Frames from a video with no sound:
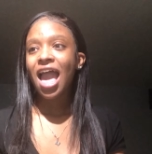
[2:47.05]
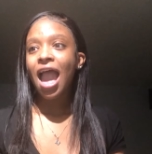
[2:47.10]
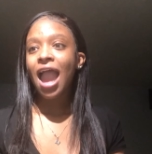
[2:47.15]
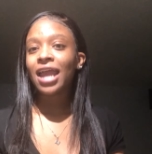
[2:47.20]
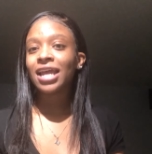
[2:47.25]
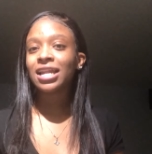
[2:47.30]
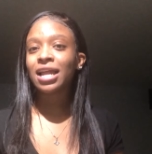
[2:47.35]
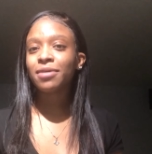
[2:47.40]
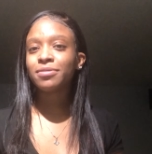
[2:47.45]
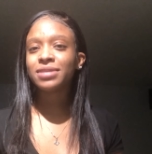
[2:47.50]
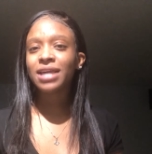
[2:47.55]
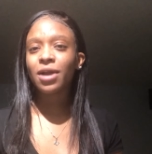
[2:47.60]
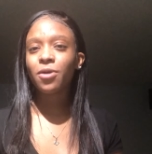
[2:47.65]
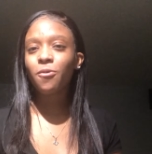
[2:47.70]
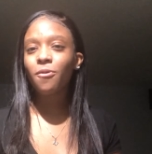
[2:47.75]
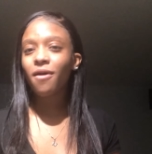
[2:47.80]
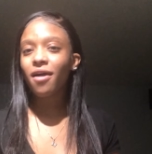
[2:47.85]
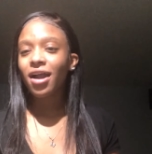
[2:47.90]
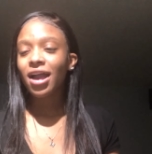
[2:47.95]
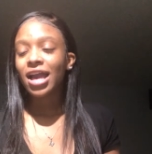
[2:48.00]
And I'm like,
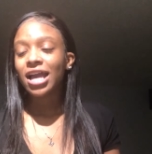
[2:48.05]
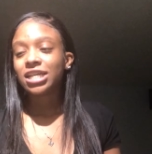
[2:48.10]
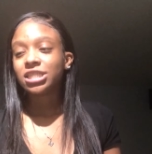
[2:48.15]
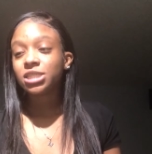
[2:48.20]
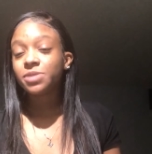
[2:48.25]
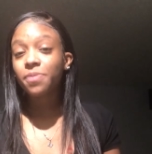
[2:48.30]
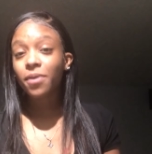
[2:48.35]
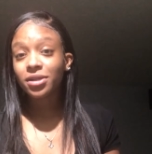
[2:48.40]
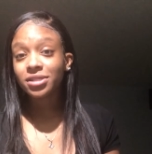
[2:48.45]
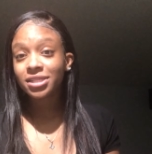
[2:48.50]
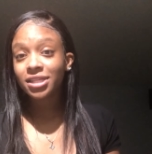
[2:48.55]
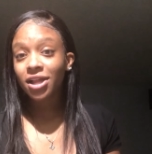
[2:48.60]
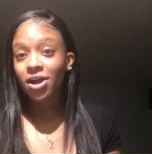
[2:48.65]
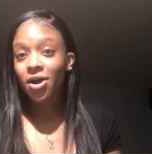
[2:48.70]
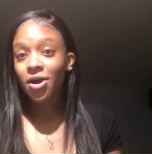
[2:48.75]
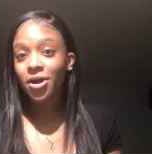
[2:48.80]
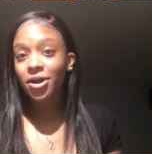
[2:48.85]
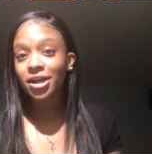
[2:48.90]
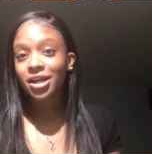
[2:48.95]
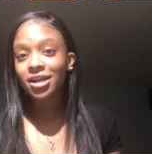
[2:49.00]
well, she posted it
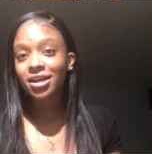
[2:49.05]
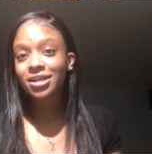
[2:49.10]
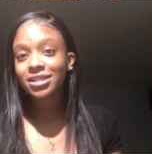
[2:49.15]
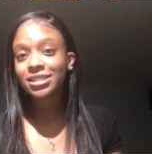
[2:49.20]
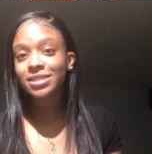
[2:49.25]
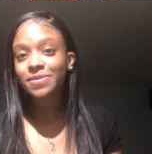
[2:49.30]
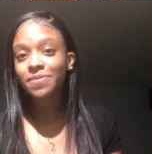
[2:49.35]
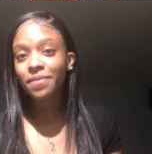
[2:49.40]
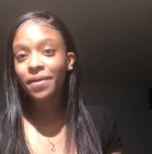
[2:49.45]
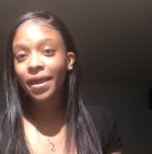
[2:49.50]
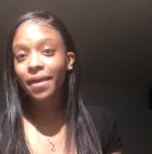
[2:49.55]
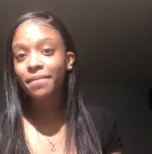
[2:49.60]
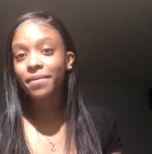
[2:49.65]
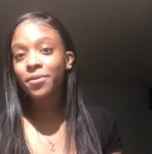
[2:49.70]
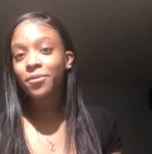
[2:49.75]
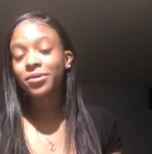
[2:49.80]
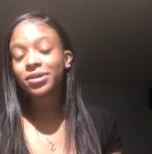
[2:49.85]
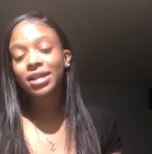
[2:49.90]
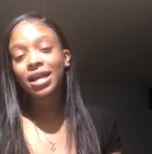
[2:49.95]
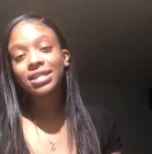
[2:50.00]
on her spam.
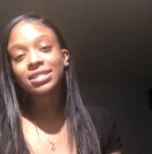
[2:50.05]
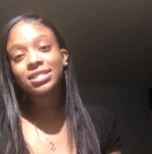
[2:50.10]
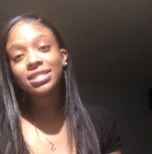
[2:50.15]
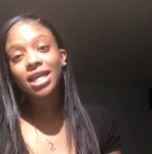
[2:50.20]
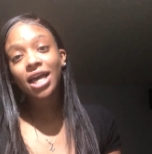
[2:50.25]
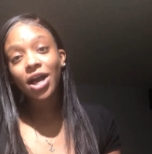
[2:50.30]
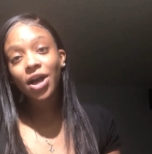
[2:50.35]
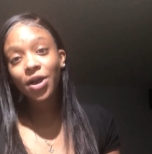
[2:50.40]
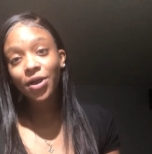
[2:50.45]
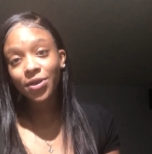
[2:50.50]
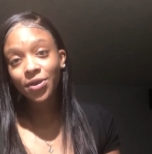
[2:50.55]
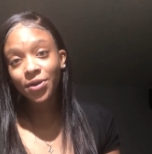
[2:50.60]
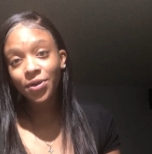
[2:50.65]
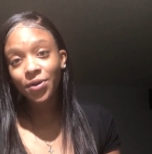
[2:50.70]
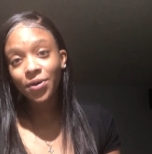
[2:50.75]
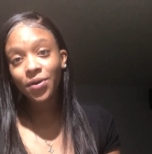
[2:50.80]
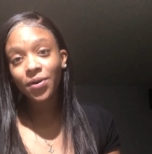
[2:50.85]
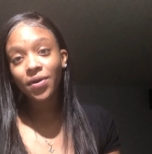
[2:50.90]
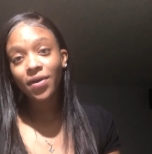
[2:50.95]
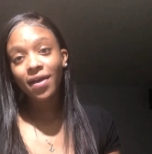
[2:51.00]
And when I tell
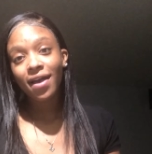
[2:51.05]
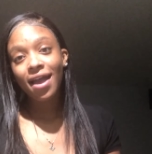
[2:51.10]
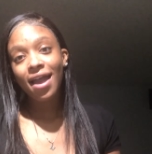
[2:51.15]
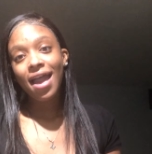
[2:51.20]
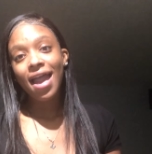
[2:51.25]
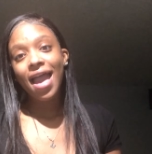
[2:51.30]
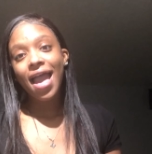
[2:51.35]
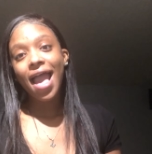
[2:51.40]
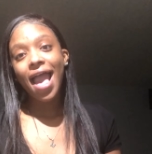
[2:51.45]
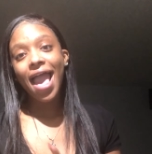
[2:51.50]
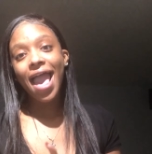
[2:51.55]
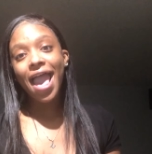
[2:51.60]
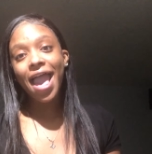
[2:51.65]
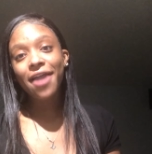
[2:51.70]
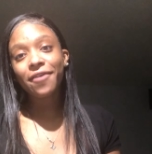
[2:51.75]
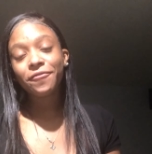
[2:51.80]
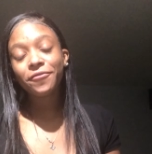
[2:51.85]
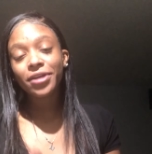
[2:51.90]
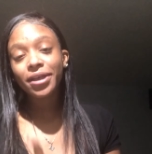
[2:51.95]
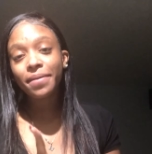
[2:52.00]
you,
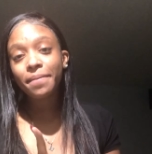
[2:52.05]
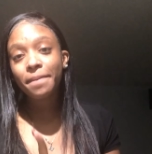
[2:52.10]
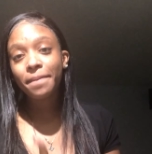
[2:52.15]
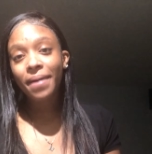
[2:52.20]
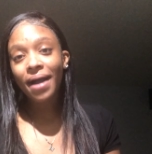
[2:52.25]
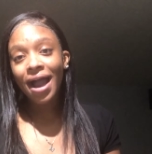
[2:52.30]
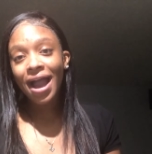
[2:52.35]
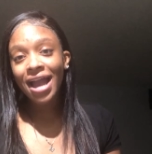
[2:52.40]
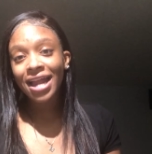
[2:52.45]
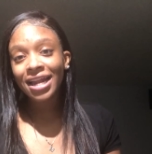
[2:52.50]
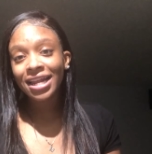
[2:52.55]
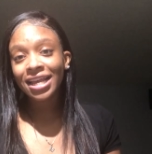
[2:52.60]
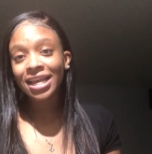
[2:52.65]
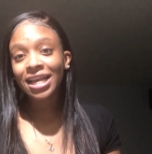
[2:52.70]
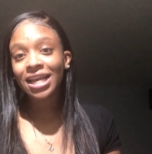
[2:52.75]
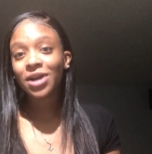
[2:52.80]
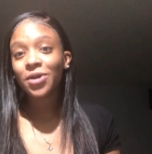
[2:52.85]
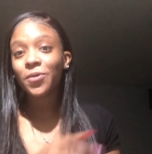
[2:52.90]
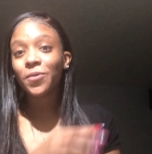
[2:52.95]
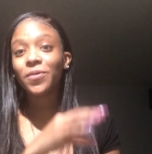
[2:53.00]
everybody
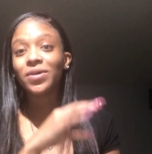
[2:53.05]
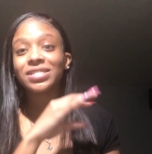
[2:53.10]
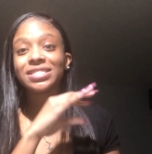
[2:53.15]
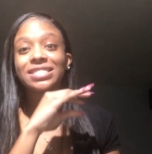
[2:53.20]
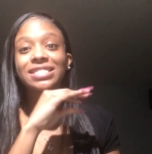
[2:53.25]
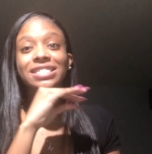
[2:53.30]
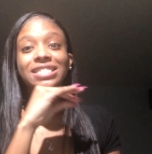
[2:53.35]
was